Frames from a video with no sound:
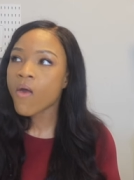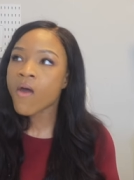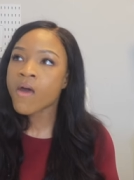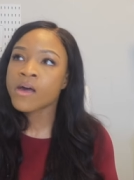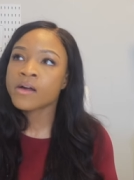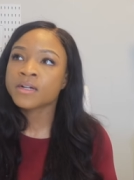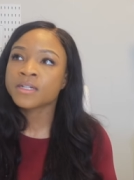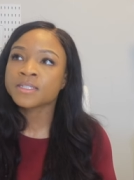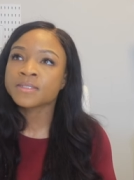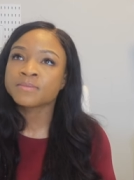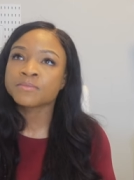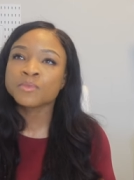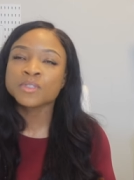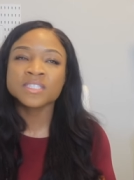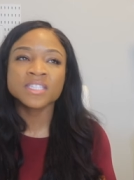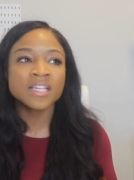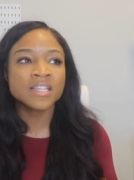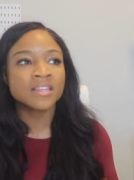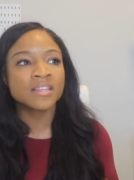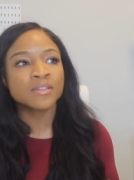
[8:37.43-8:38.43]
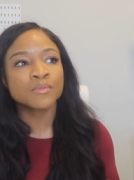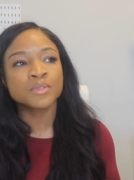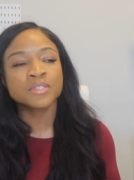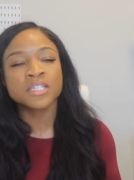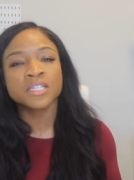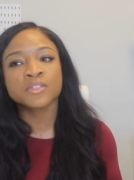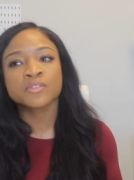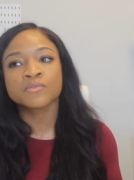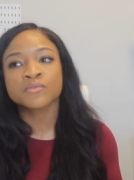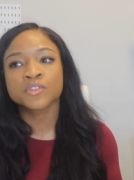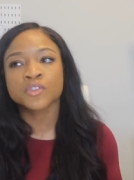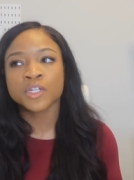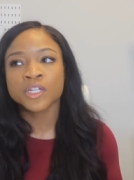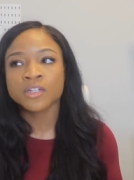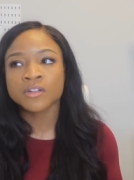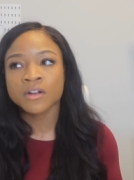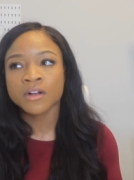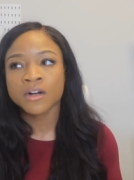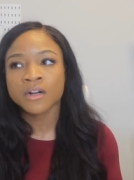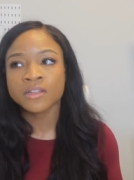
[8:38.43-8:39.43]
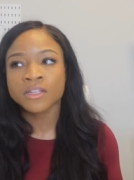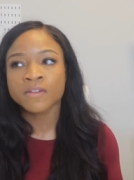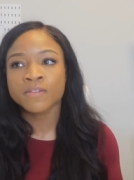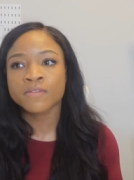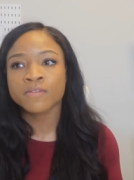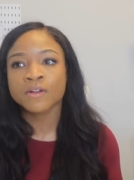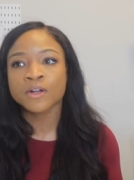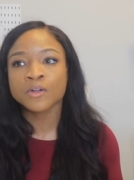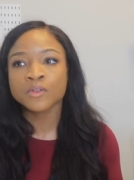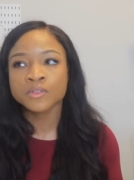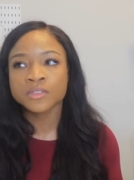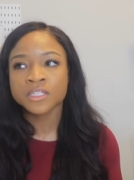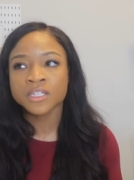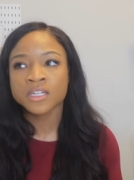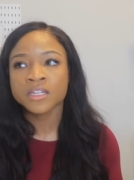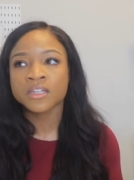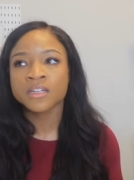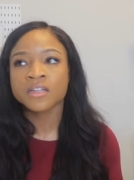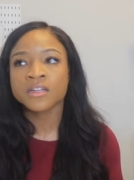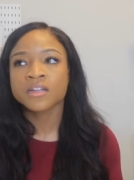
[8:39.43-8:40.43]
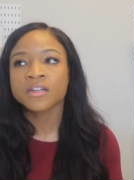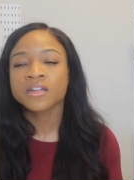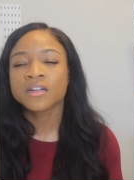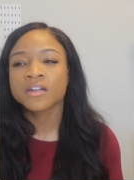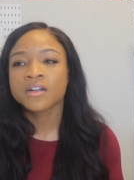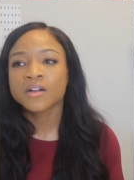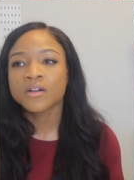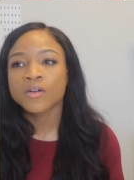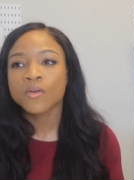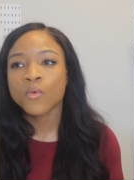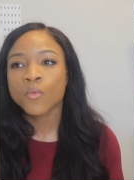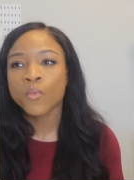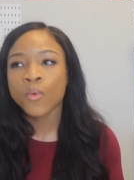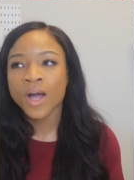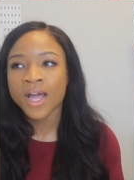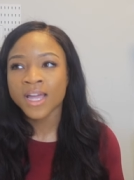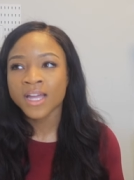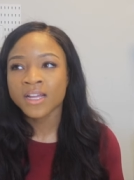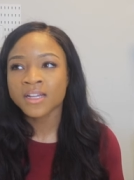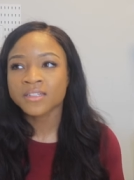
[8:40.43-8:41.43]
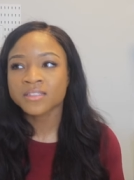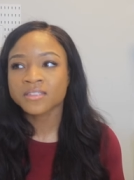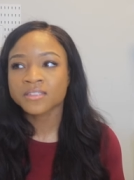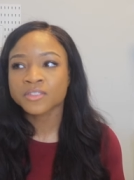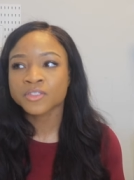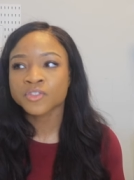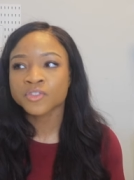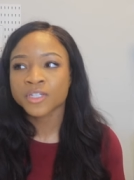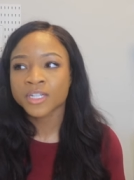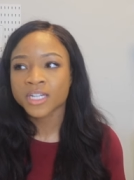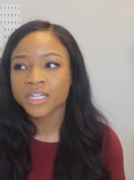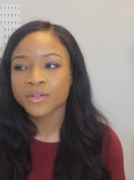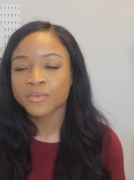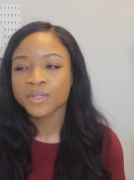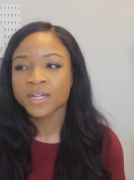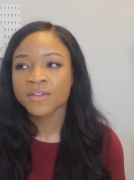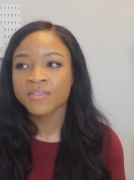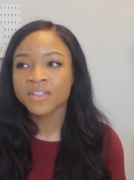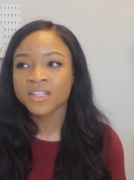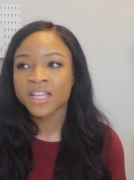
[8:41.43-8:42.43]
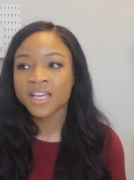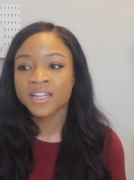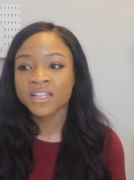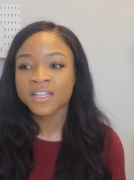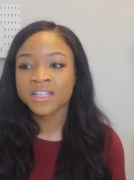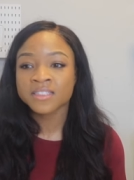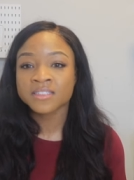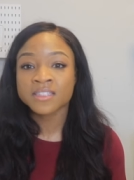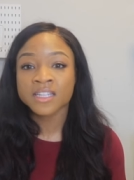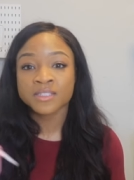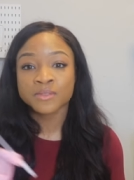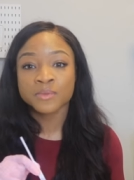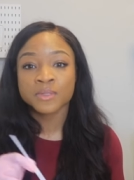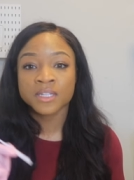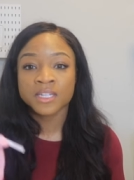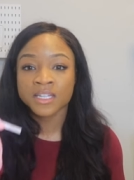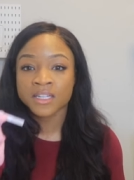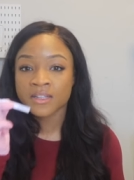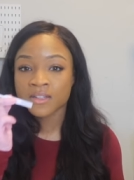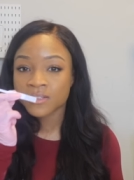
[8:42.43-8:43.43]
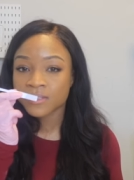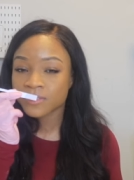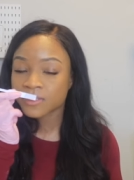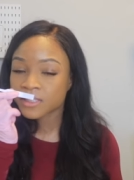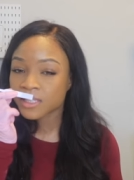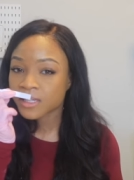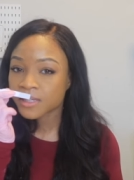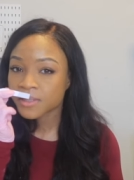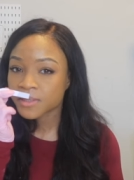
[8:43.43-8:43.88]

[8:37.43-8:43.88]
Um, what's that? What's that drink called? The frozen white drink, whatever that is. That's what it gives.